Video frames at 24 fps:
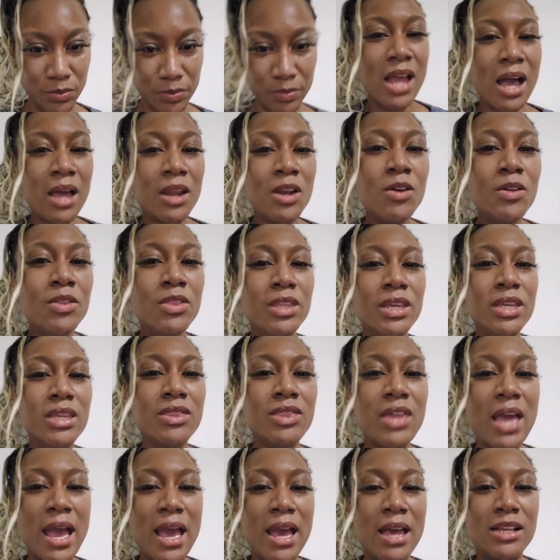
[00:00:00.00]
Not only
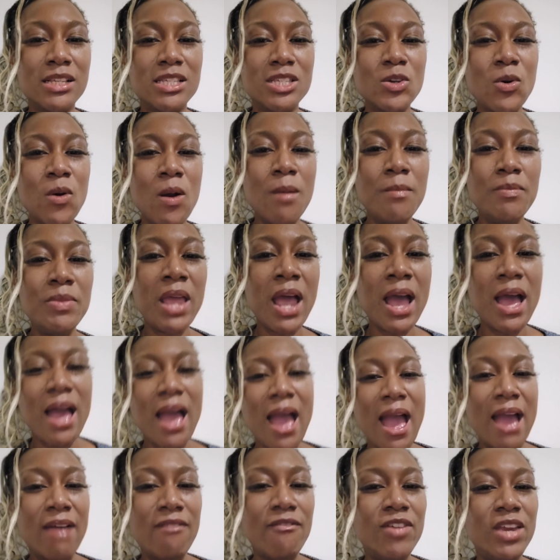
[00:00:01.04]
that, so I'm
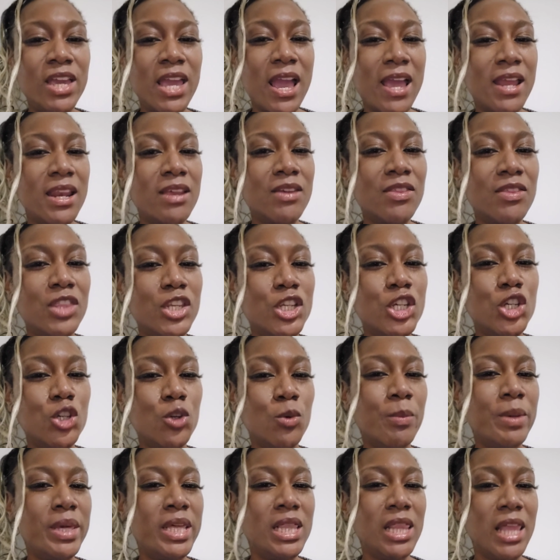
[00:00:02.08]
not advocating that
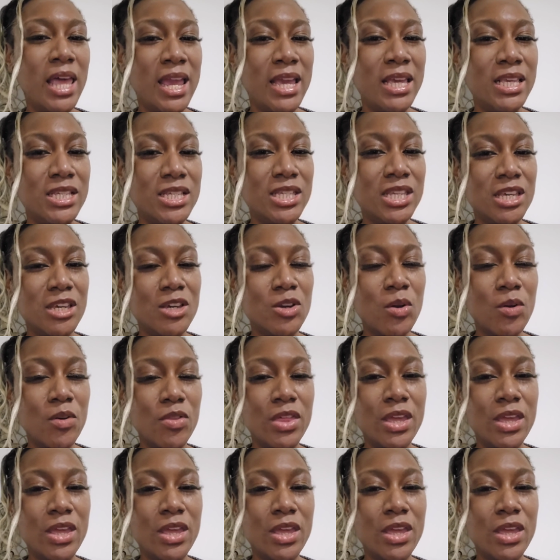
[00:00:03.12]
you be lazy or